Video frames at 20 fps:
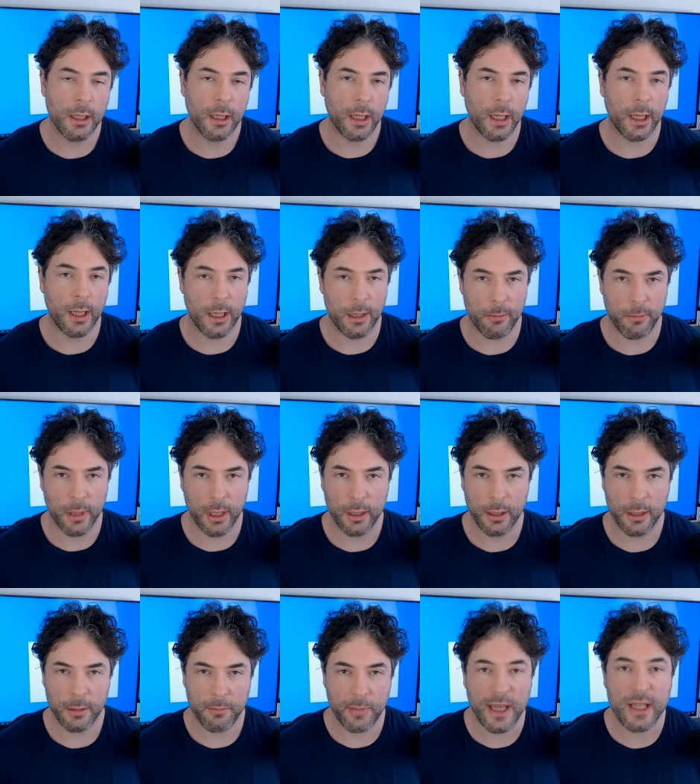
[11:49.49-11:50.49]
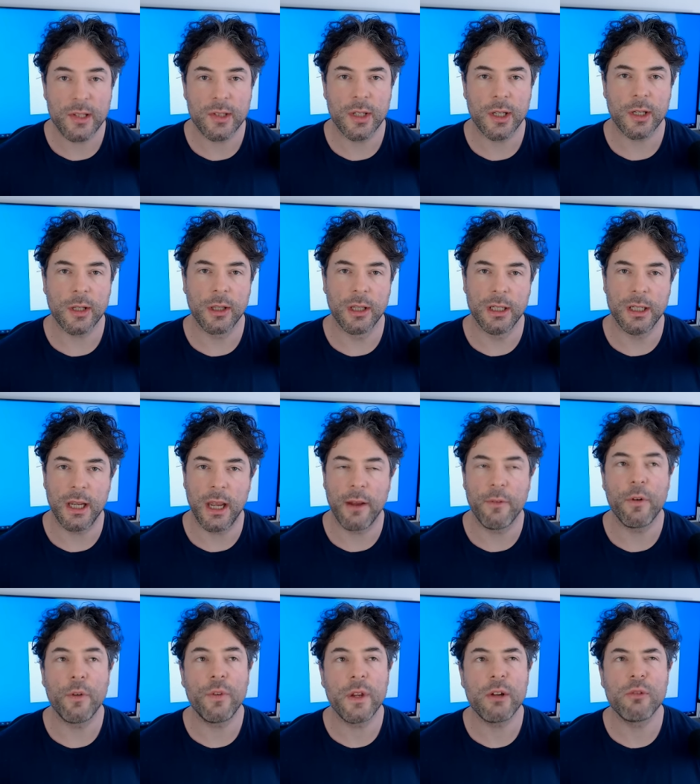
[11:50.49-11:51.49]
um, basically
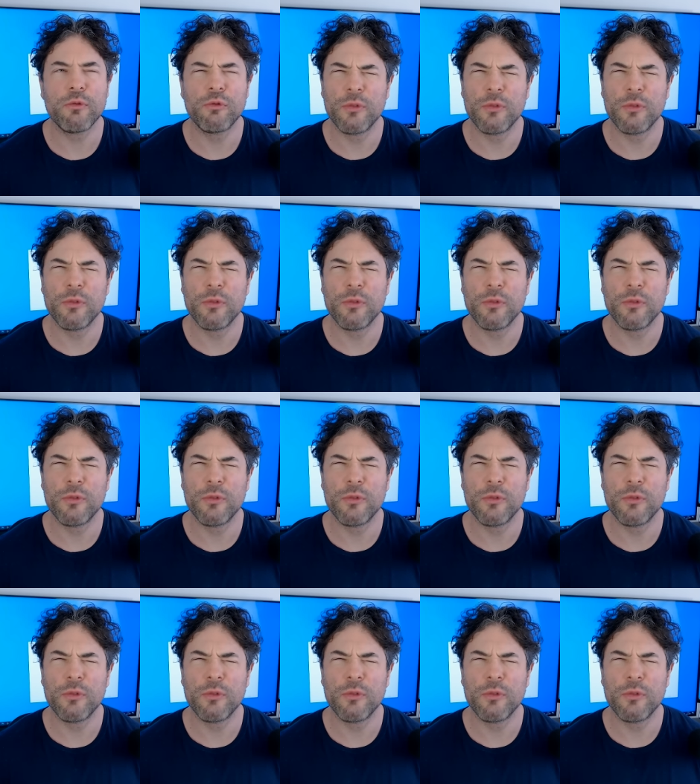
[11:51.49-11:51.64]
everything.